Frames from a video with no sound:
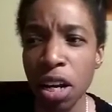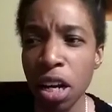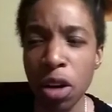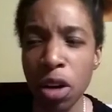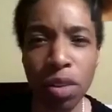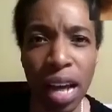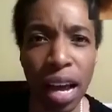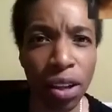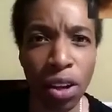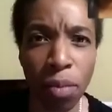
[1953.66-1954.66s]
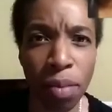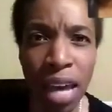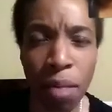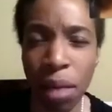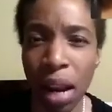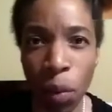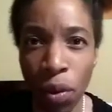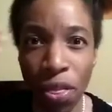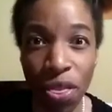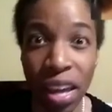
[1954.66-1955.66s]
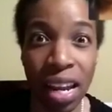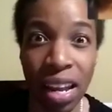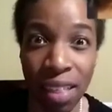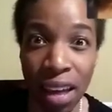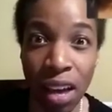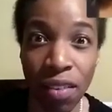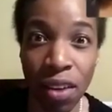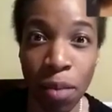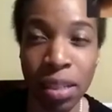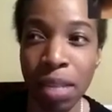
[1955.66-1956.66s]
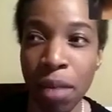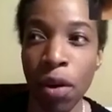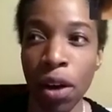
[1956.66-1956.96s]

Tylenol PM? And I wouldn't think anything of it, but somehow I